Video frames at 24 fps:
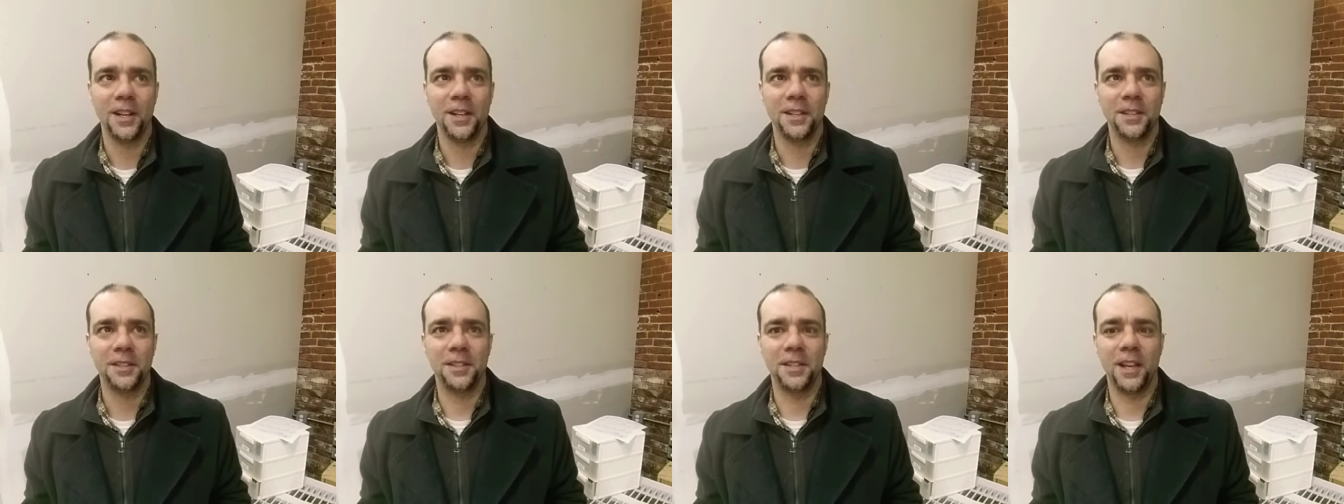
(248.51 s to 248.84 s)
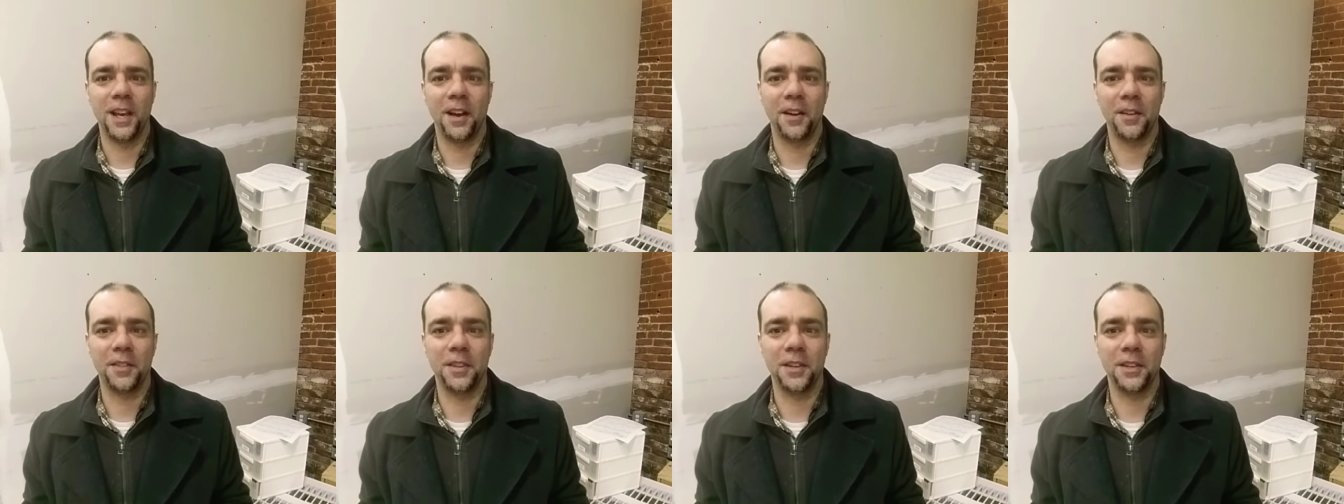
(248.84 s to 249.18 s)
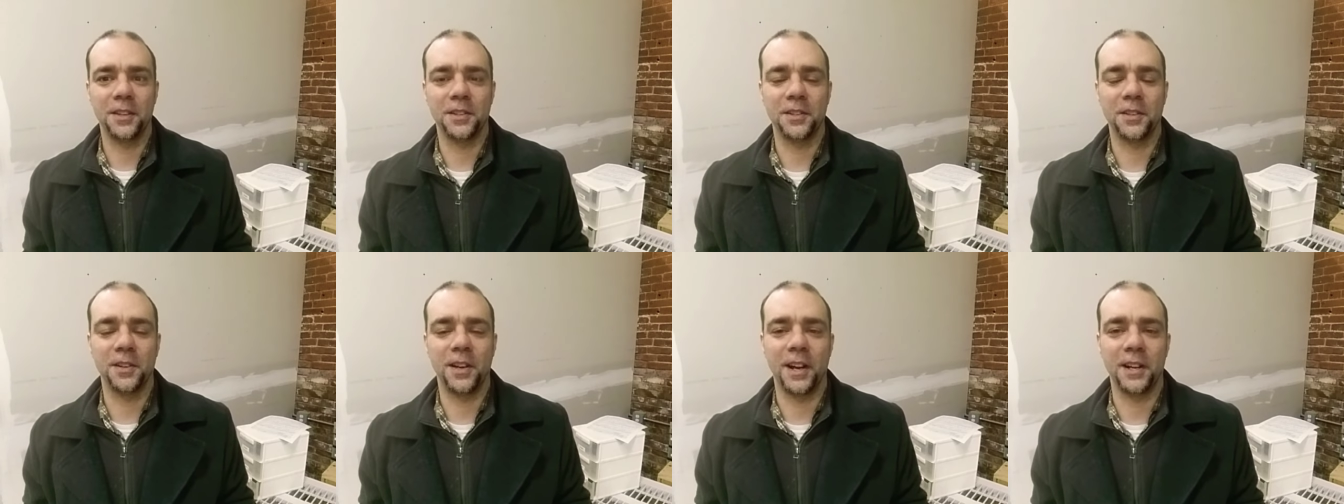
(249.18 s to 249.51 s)
see how
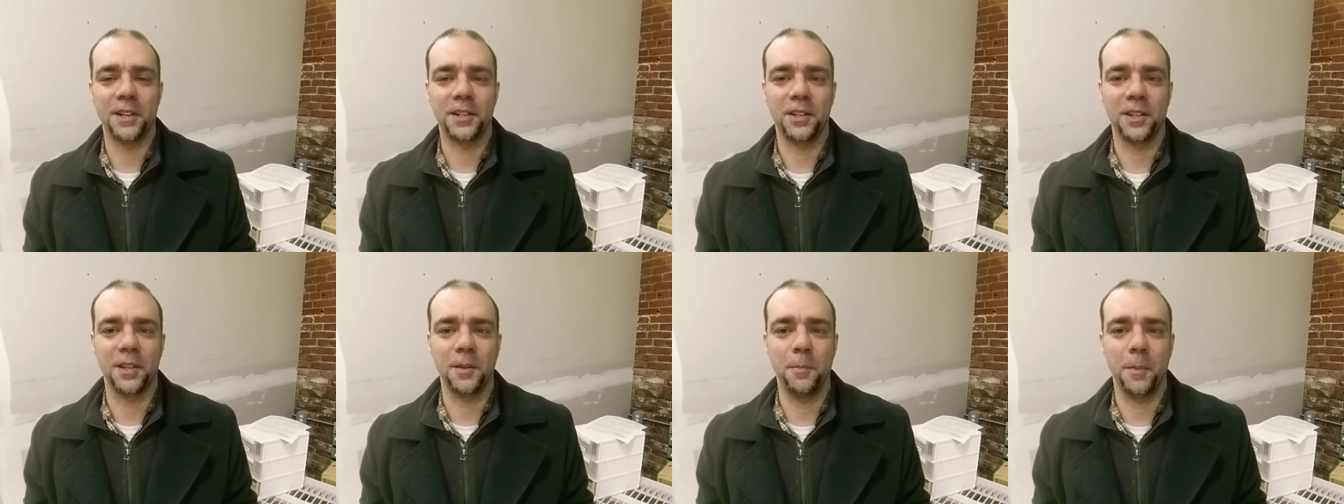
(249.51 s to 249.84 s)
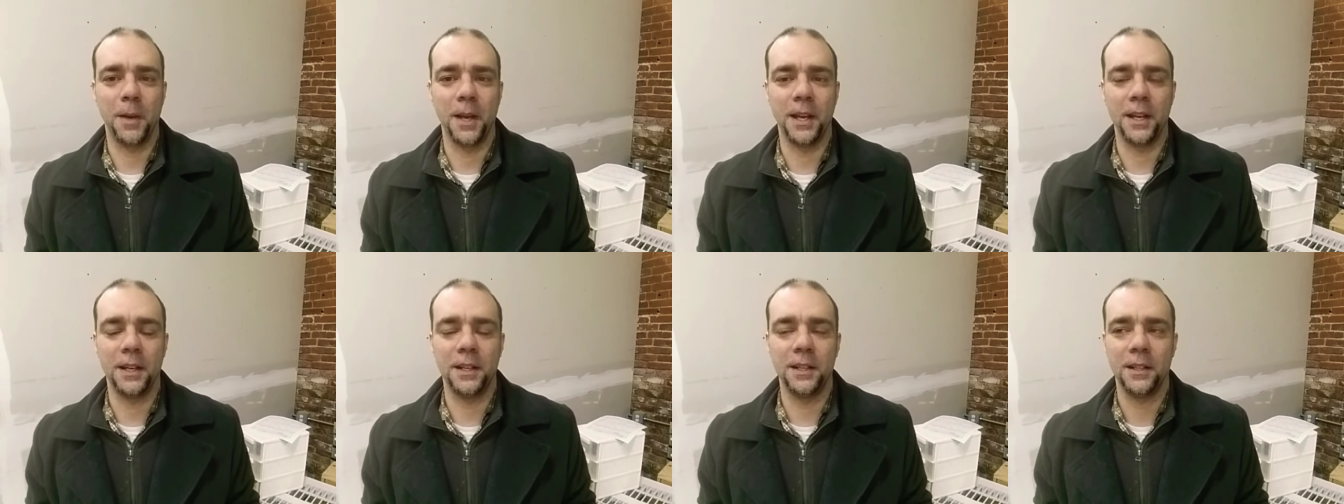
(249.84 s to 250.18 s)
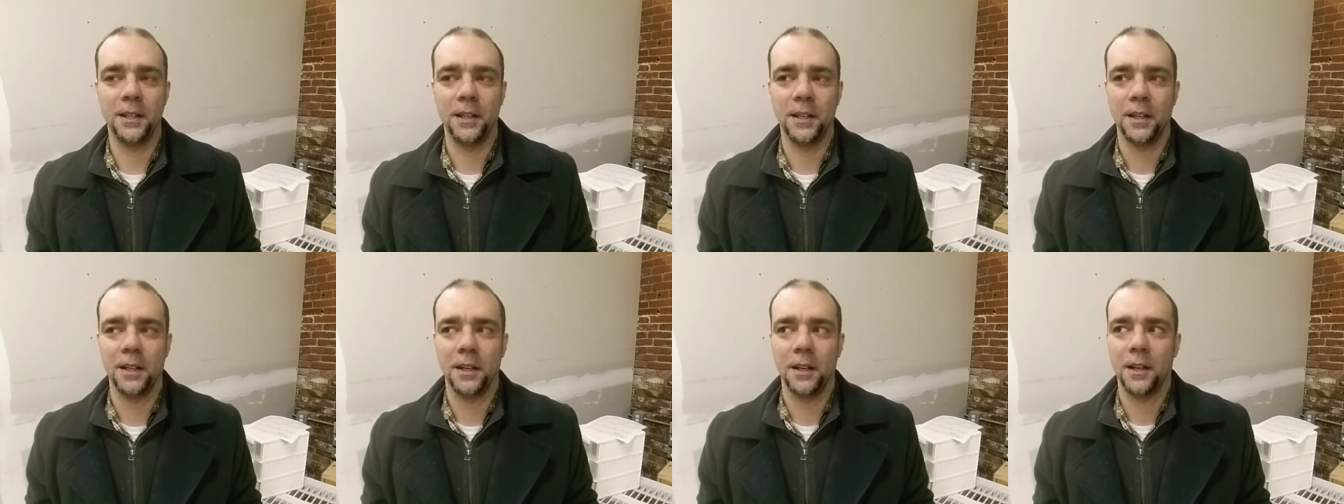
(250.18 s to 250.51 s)
things are actually made.
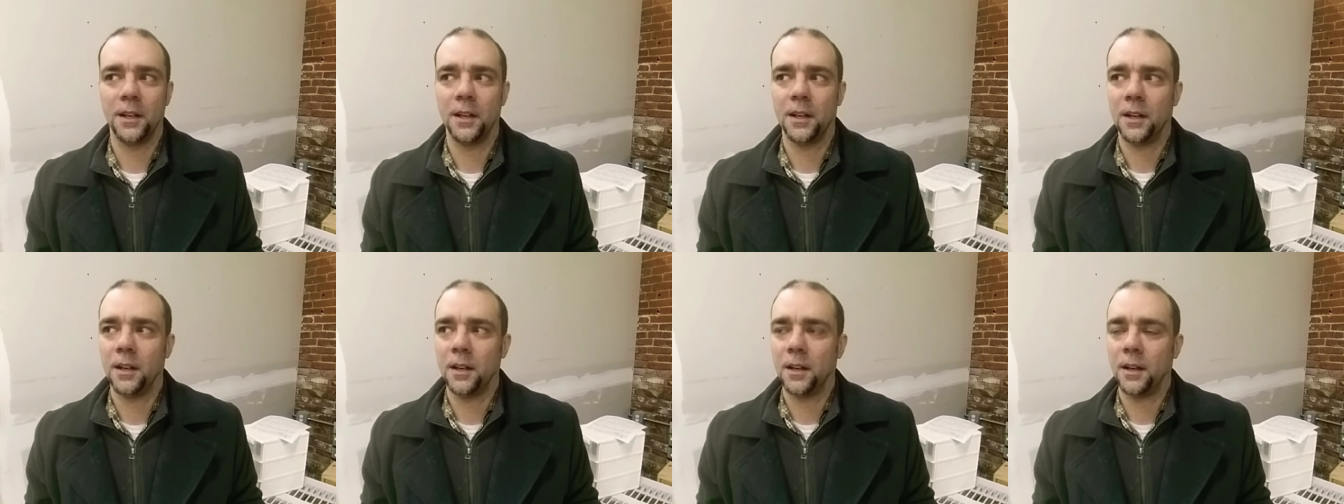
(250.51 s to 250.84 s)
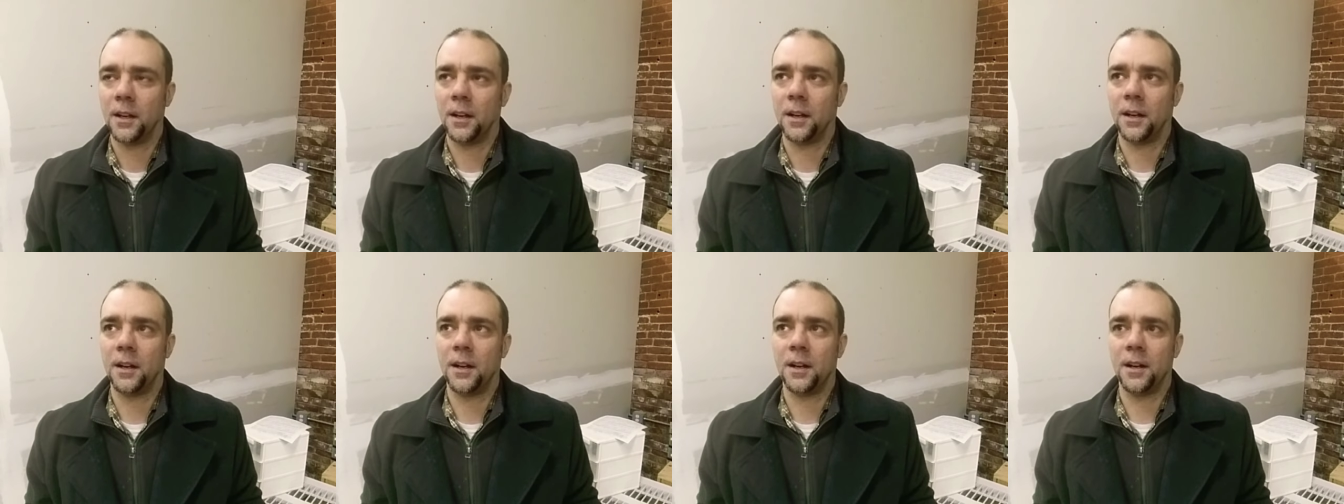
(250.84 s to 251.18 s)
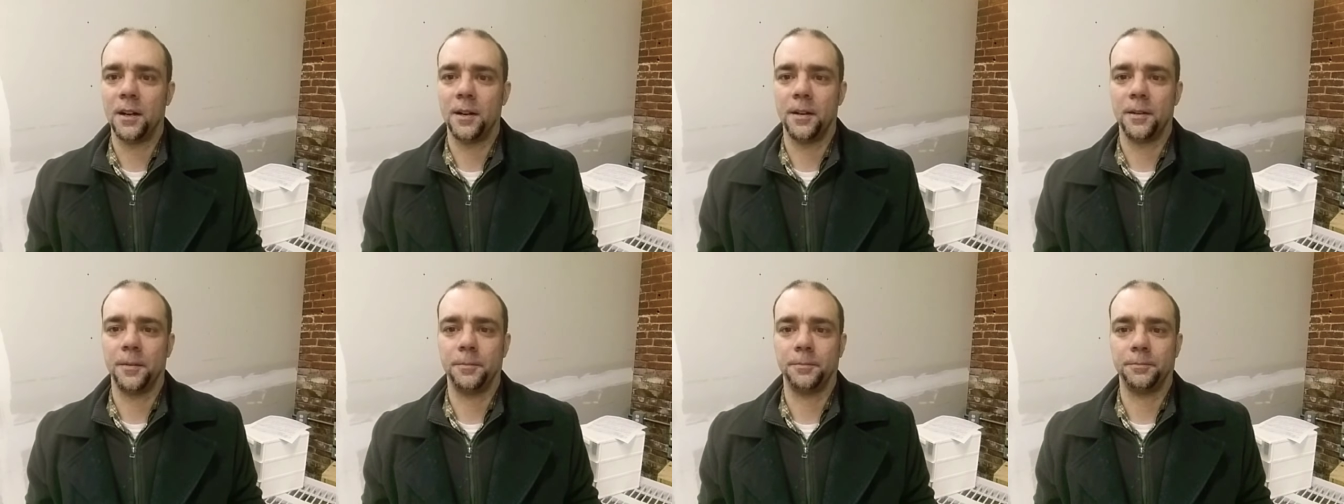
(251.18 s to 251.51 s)

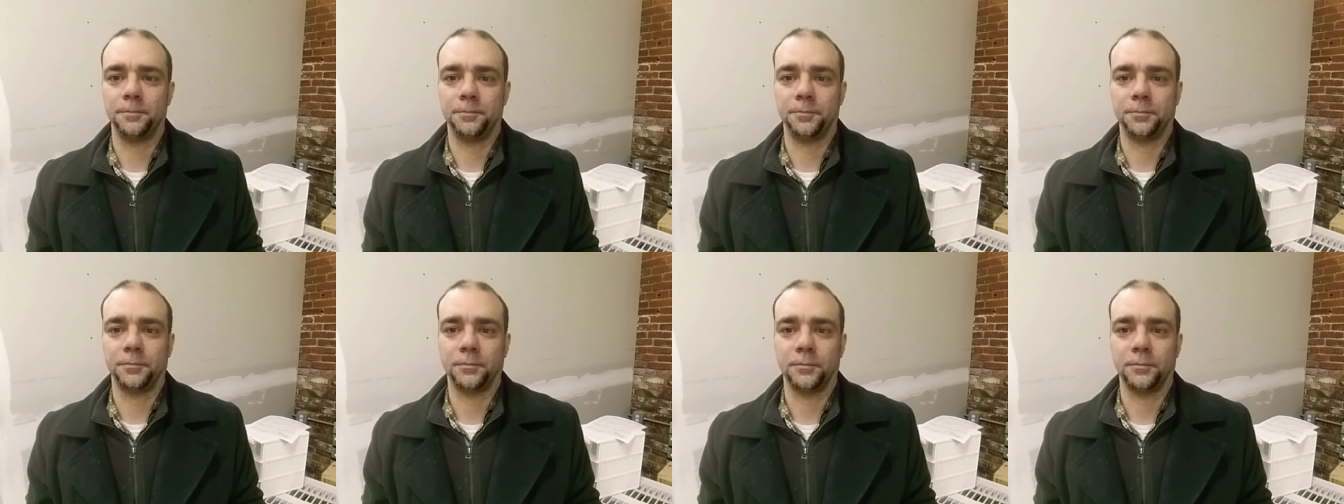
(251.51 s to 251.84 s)
Um,